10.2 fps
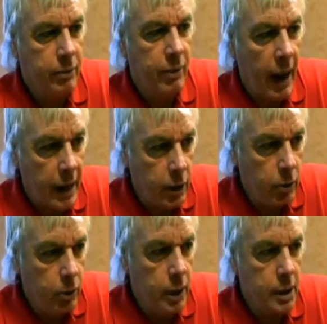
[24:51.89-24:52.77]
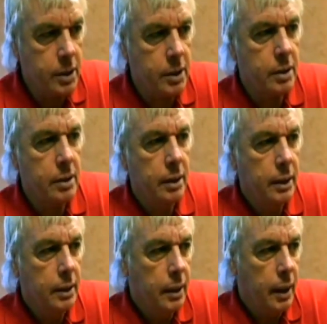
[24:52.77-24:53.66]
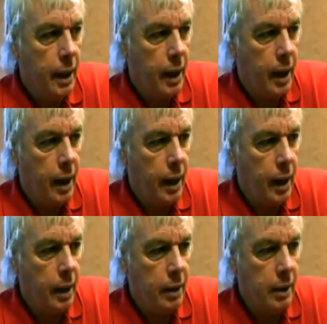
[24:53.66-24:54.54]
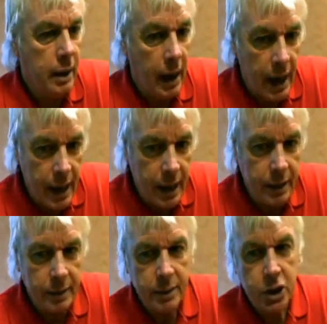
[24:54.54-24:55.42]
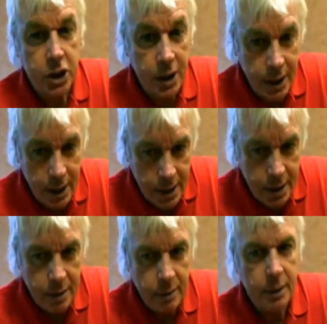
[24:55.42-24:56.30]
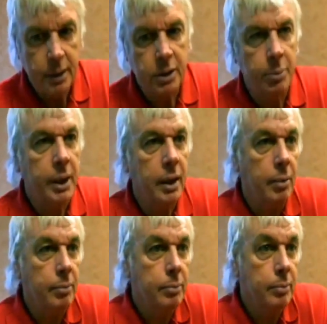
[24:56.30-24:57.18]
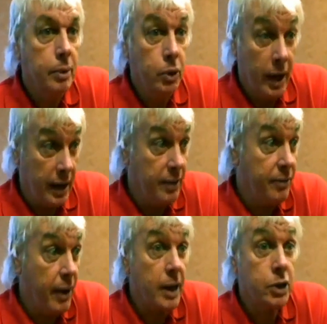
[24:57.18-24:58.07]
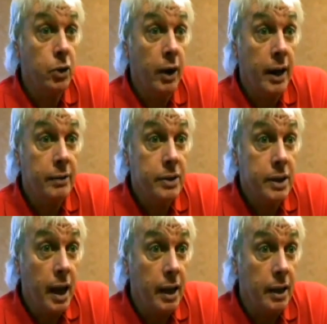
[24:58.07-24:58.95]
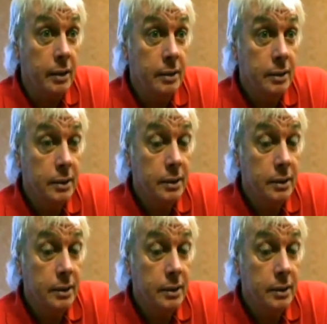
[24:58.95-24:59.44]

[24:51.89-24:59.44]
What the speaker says: valueless, lying cheat to become, in effect, your head of state.